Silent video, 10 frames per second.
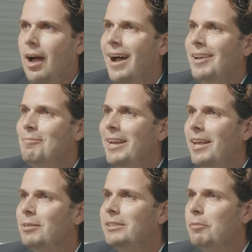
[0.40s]
Hi, my
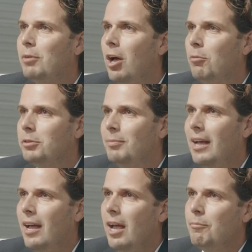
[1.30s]
name is Sipke
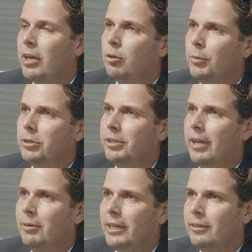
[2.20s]
Halbertsma. I'm the commercial
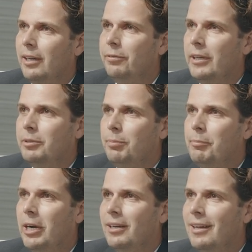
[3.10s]
director at Feadship
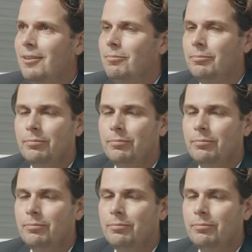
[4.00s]
America.